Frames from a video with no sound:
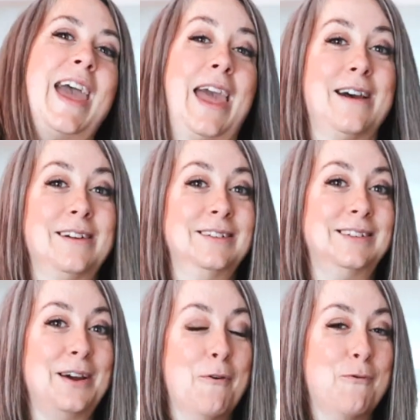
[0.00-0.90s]

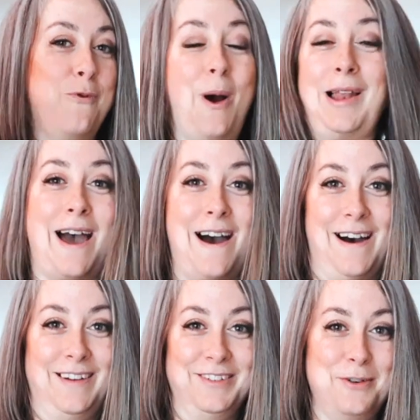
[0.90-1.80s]
and
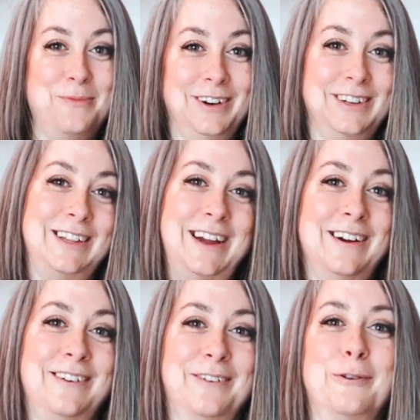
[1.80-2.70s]
voila, no more
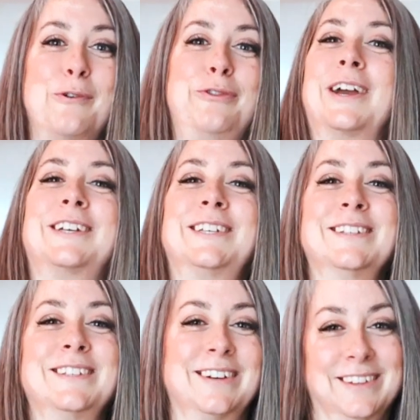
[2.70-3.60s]
glare or
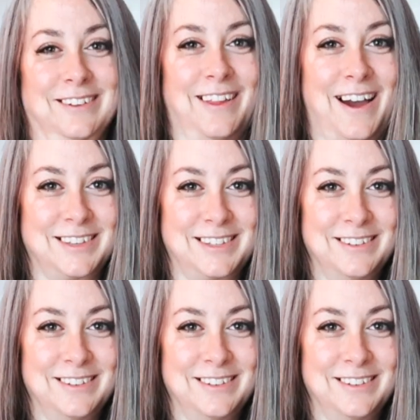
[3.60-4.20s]
reflections on the glass.